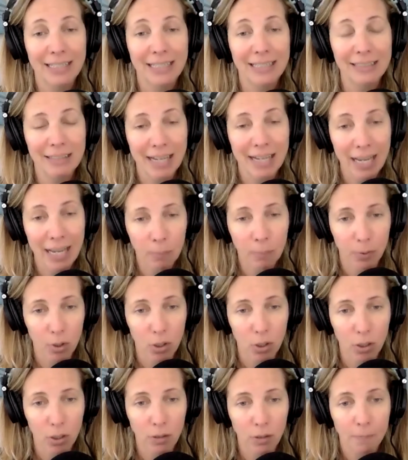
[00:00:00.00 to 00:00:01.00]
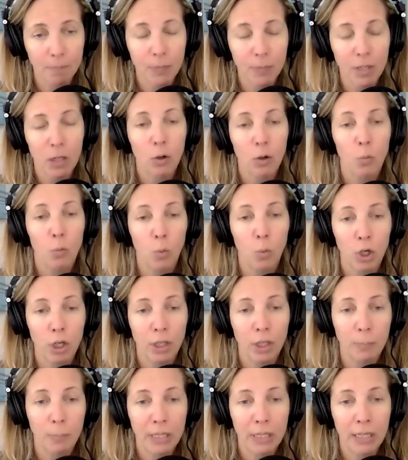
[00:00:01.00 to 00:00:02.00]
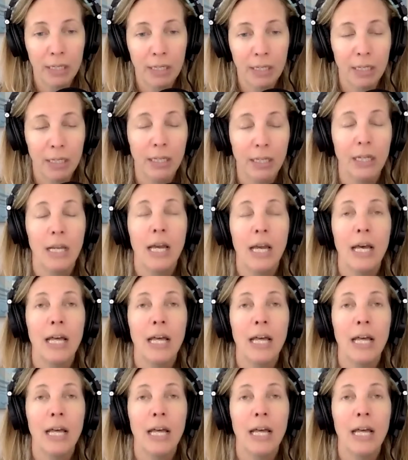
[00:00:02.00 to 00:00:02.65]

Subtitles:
example would be,